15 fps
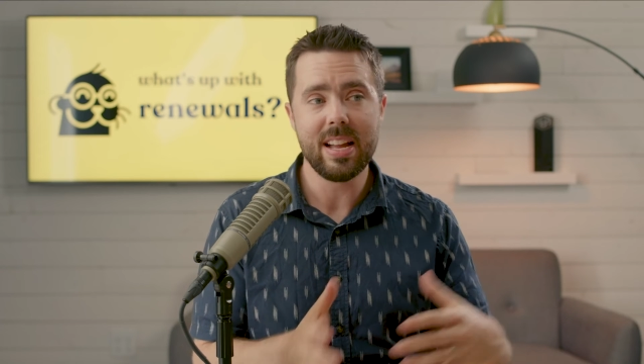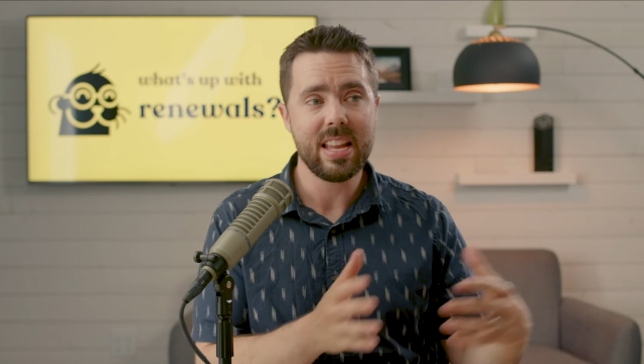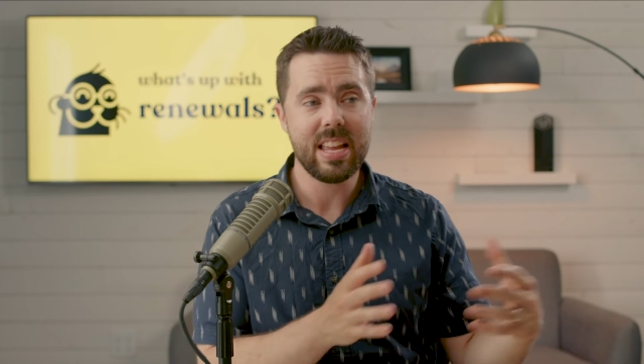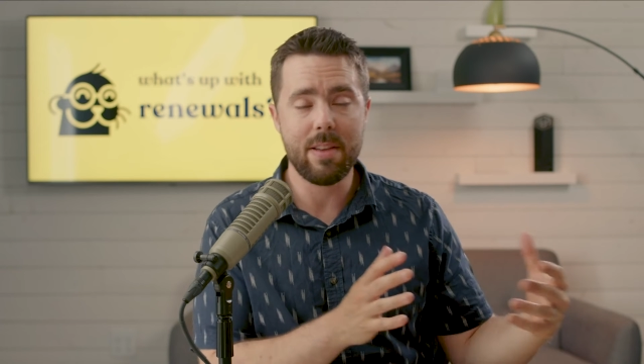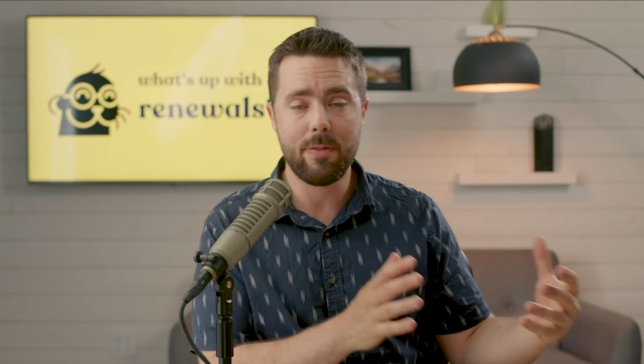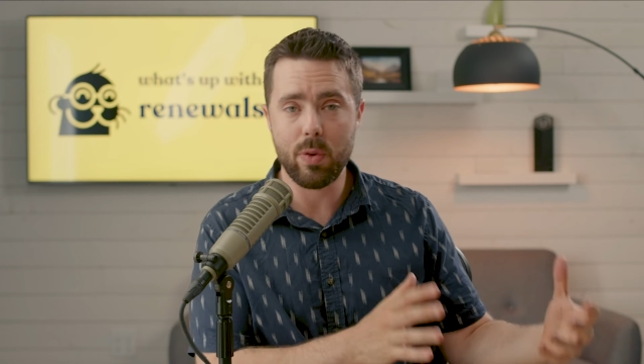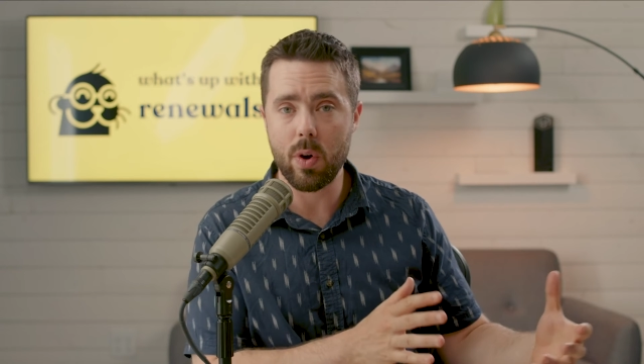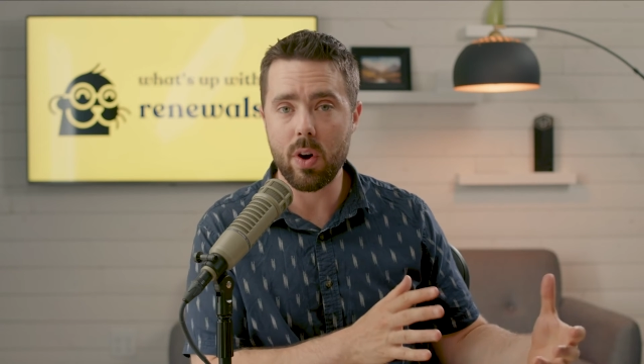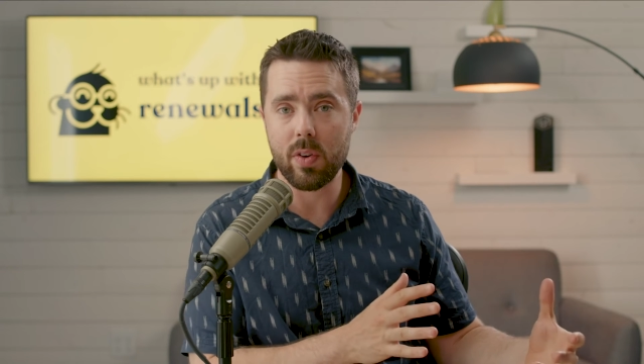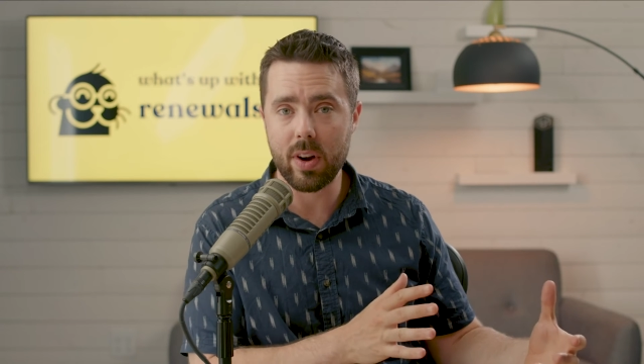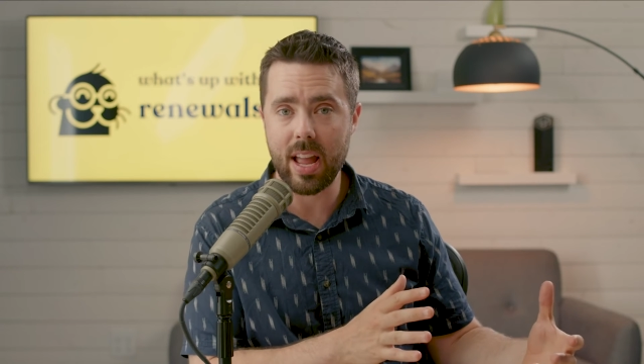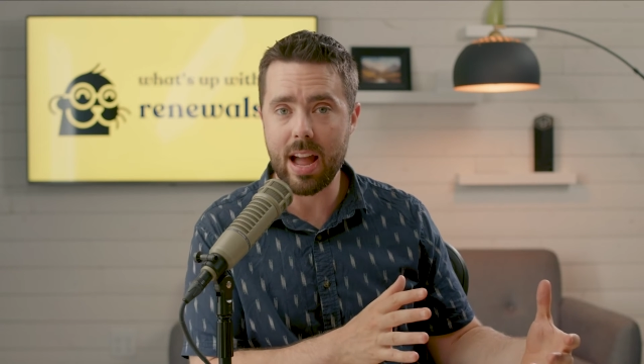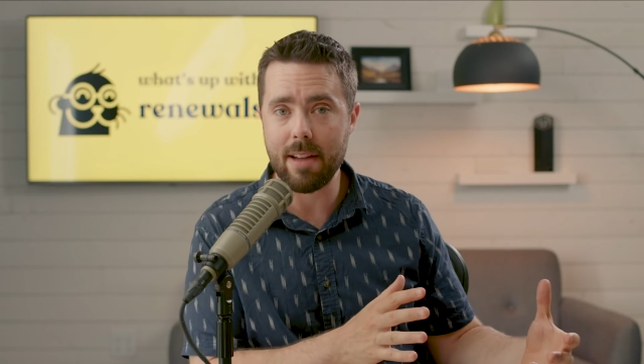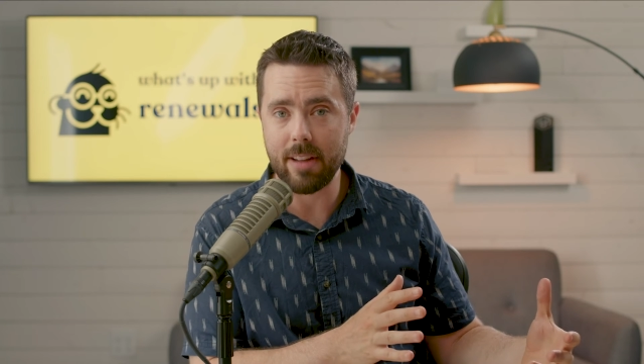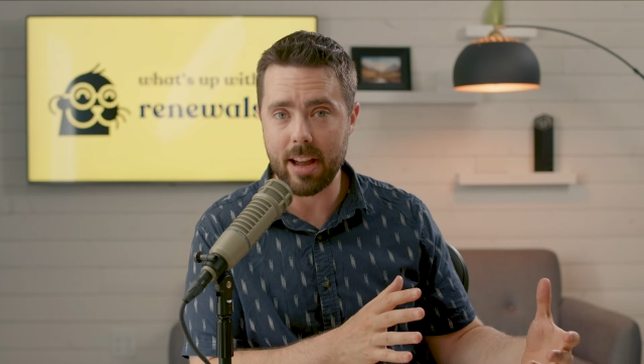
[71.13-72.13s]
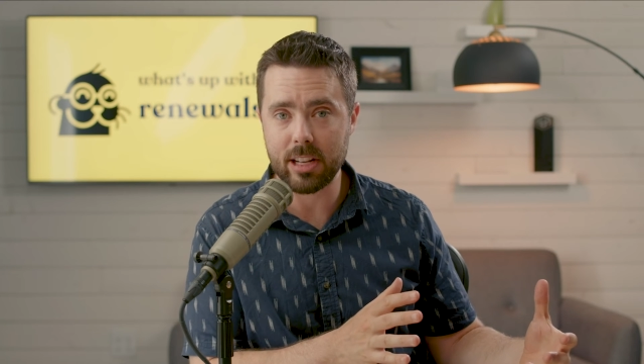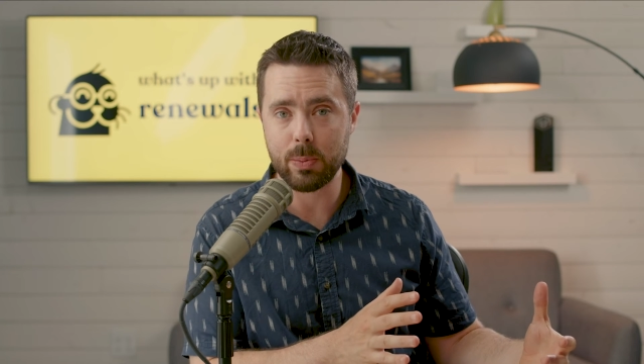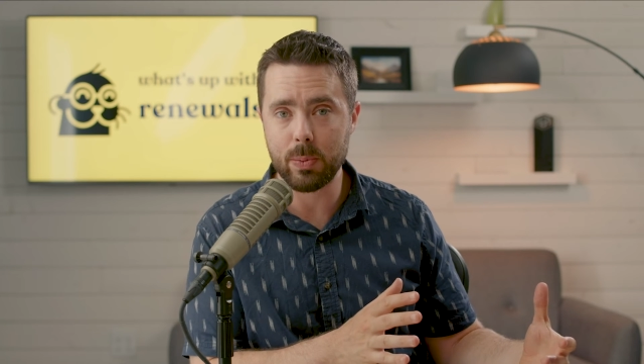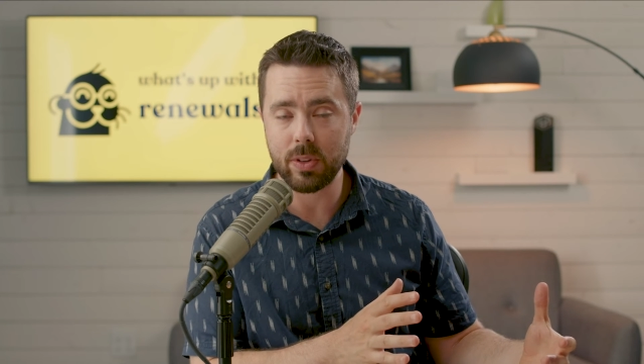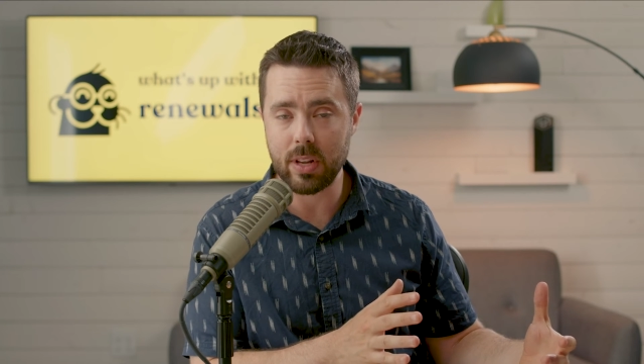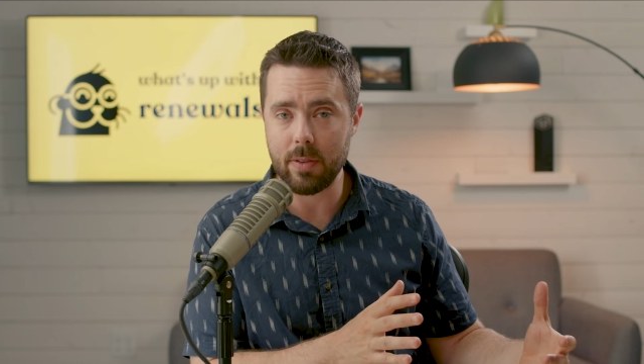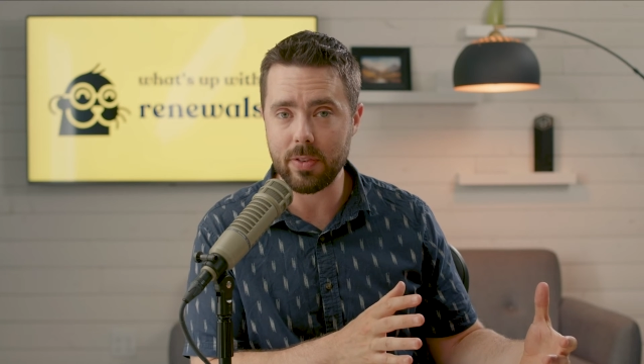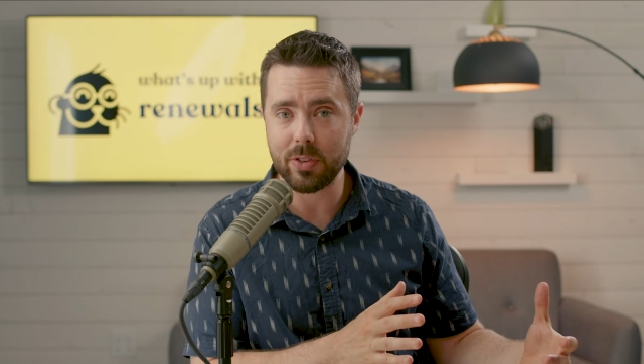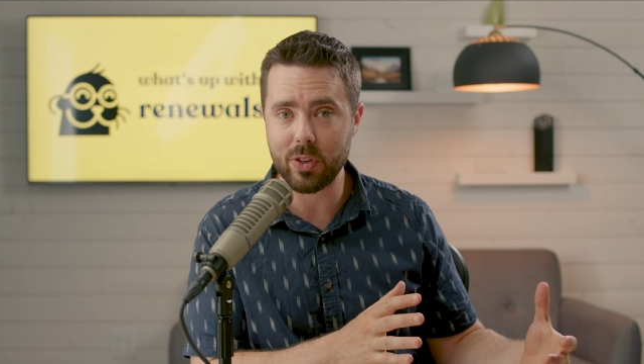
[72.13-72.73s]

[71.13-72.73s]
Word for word: if you already have expert level